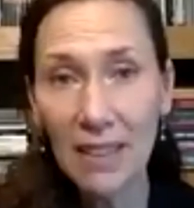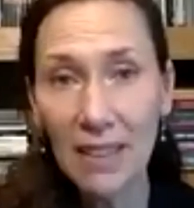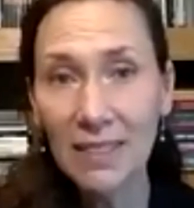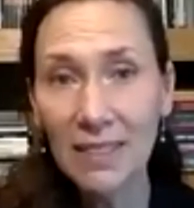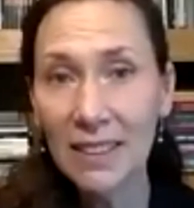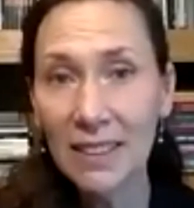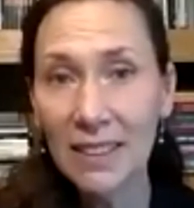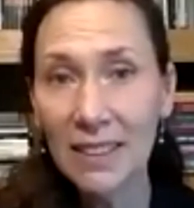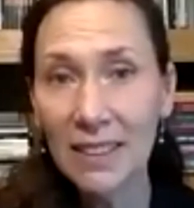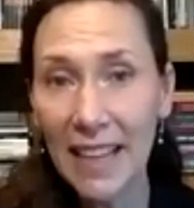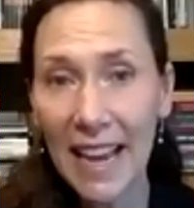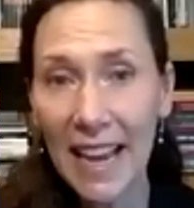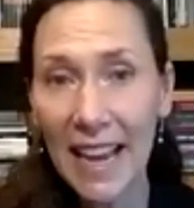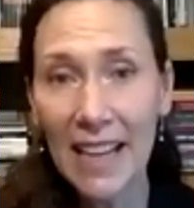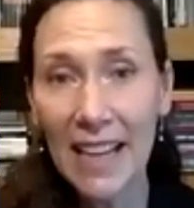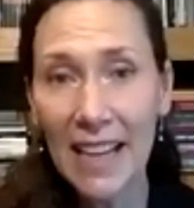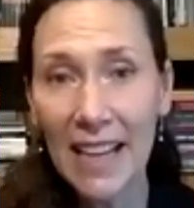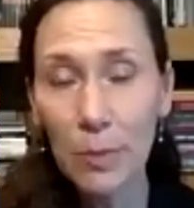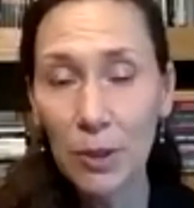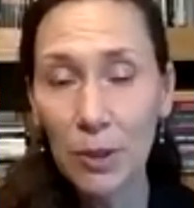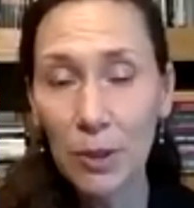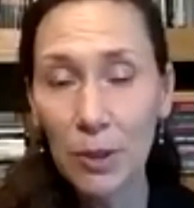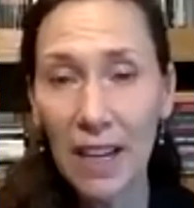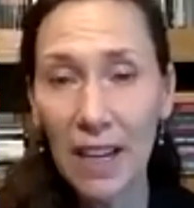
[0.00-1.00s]
basically had
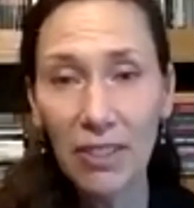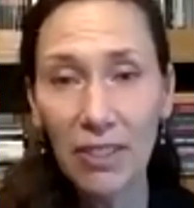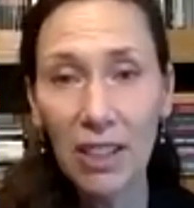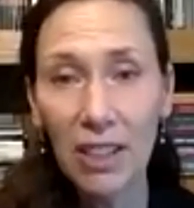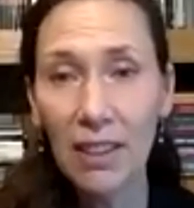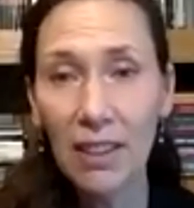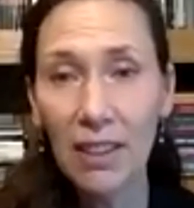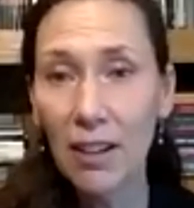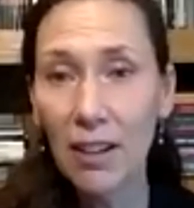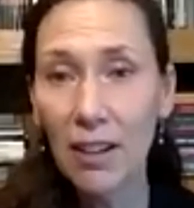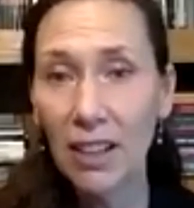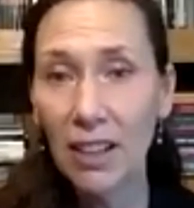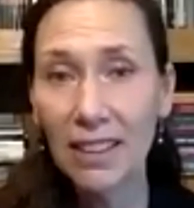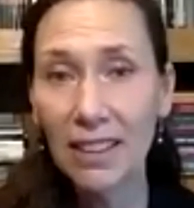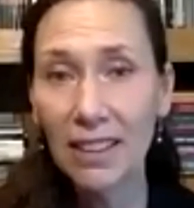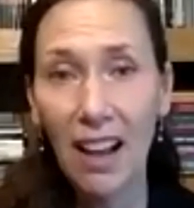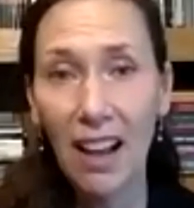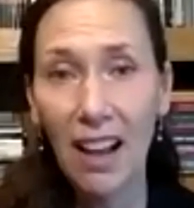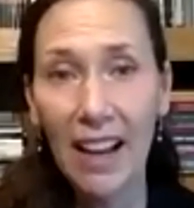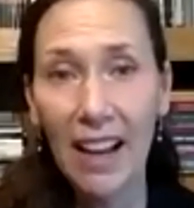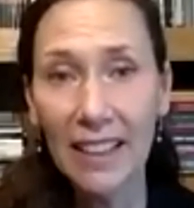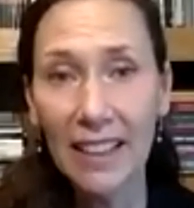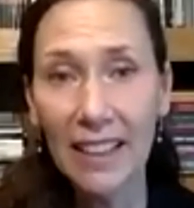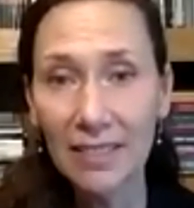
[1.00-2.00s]
to move everything
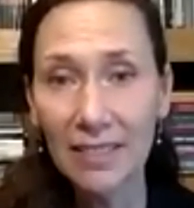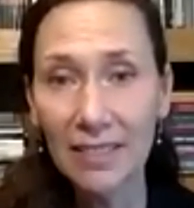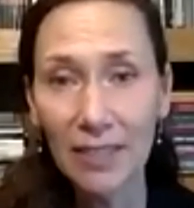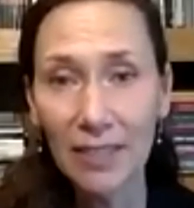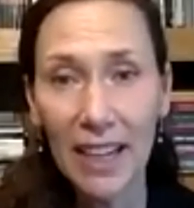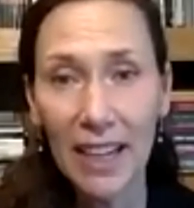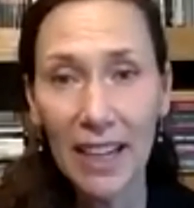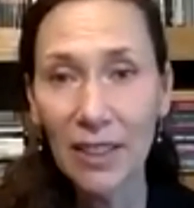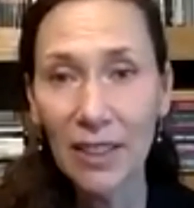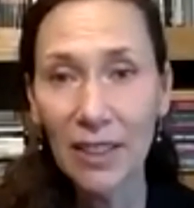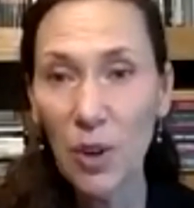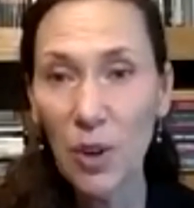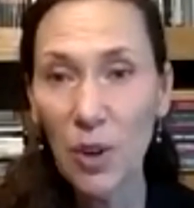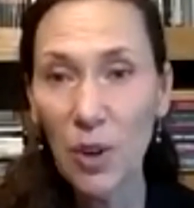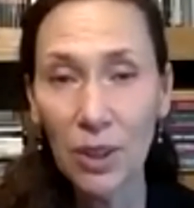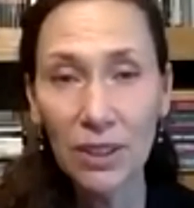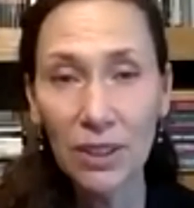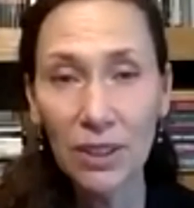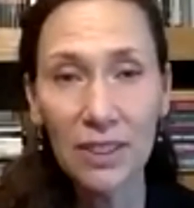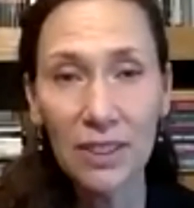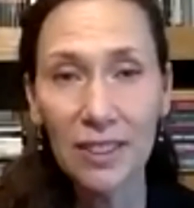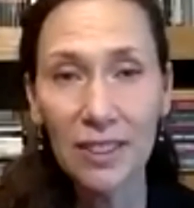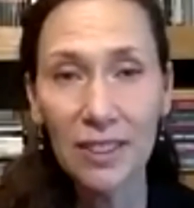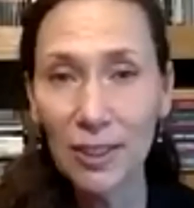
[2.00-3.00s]
online, right?
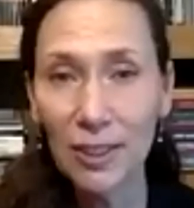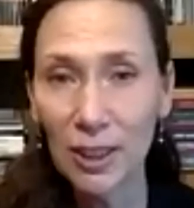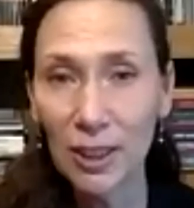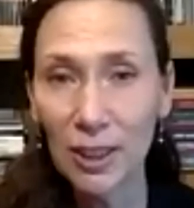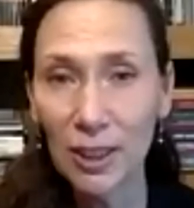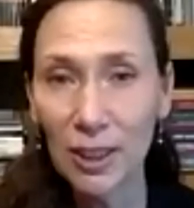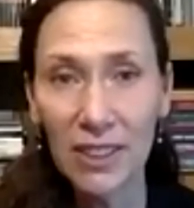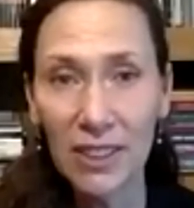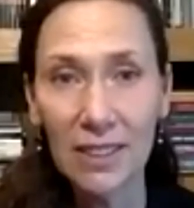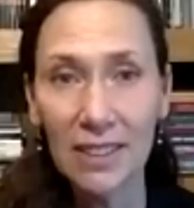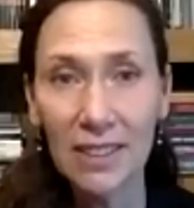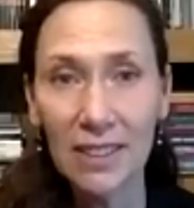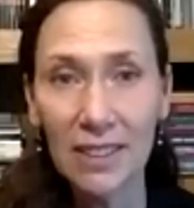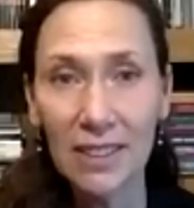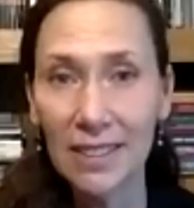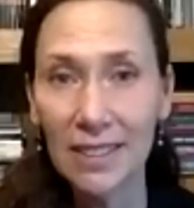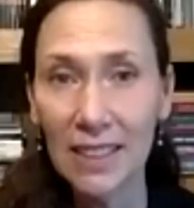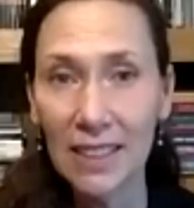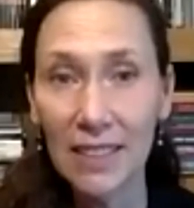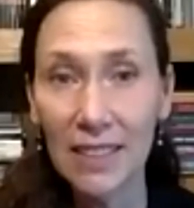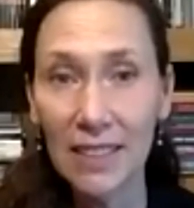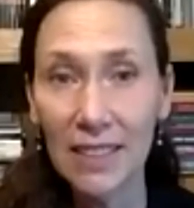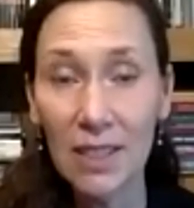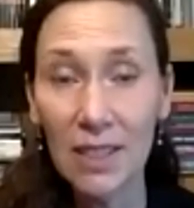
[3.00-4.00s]
Courses,
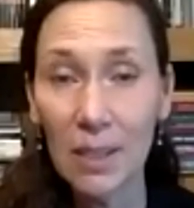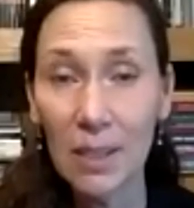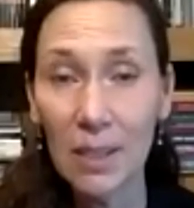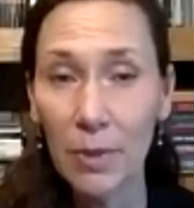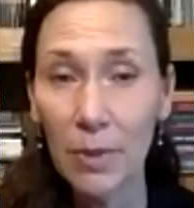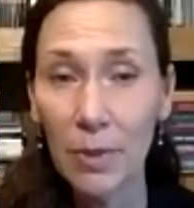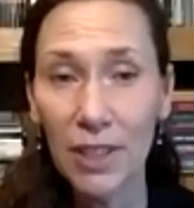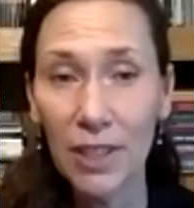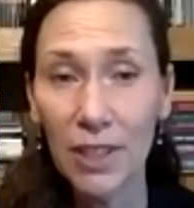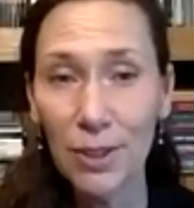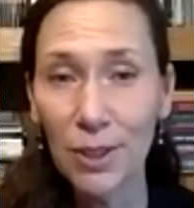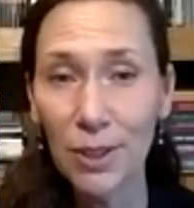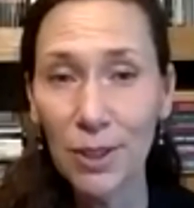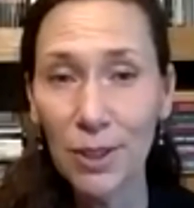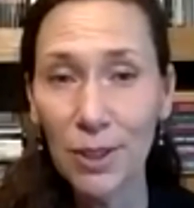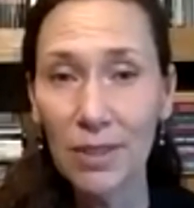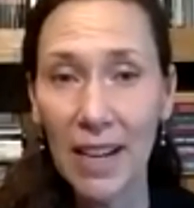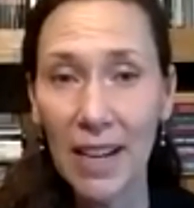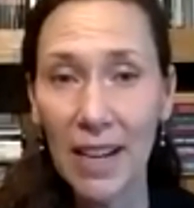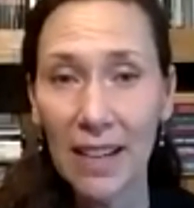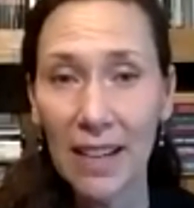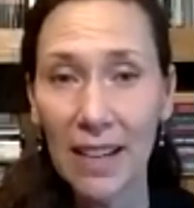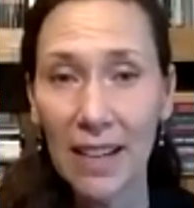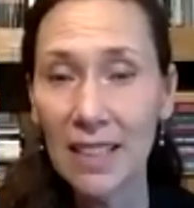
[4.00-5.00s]
services, even some of our
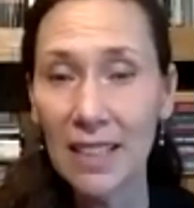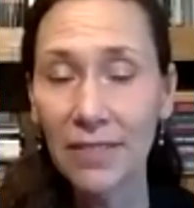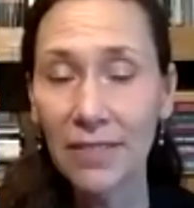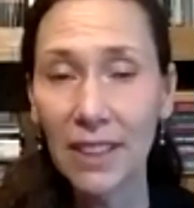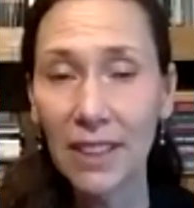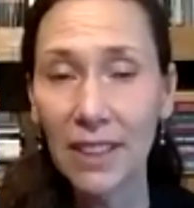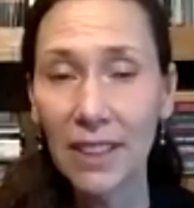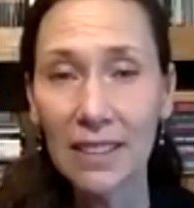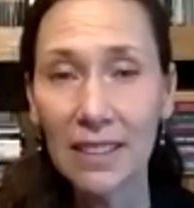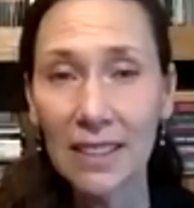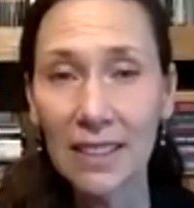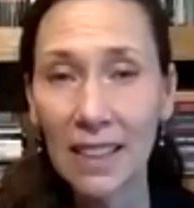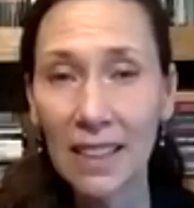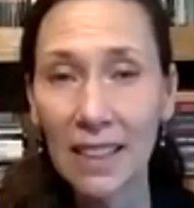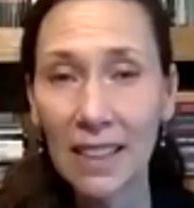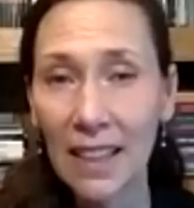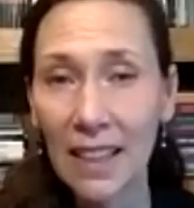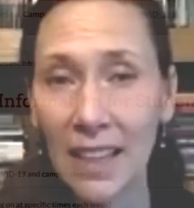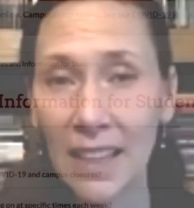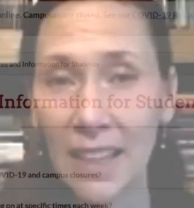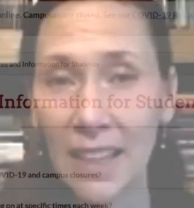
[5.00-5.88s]
student activities.